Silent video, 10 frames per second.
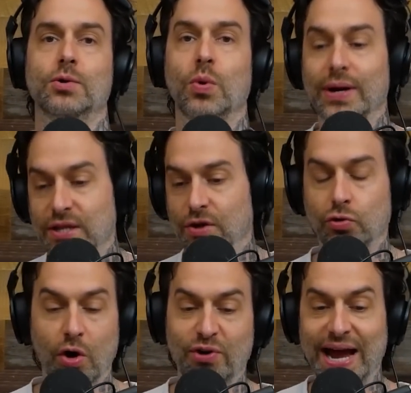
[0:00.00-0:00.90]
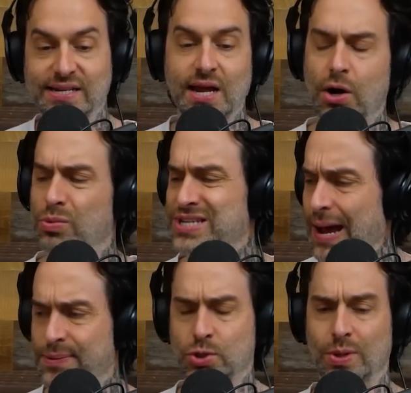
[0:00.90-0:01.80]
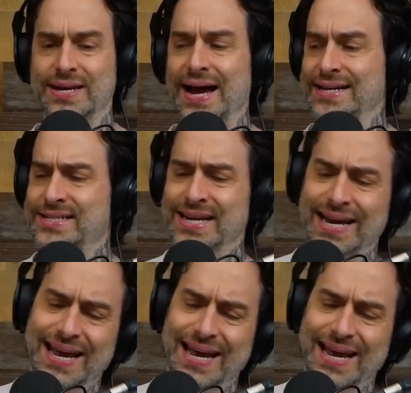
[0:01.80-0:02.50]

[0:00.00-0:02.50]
We went to the Grove. We had dinner. It was absolutely nice.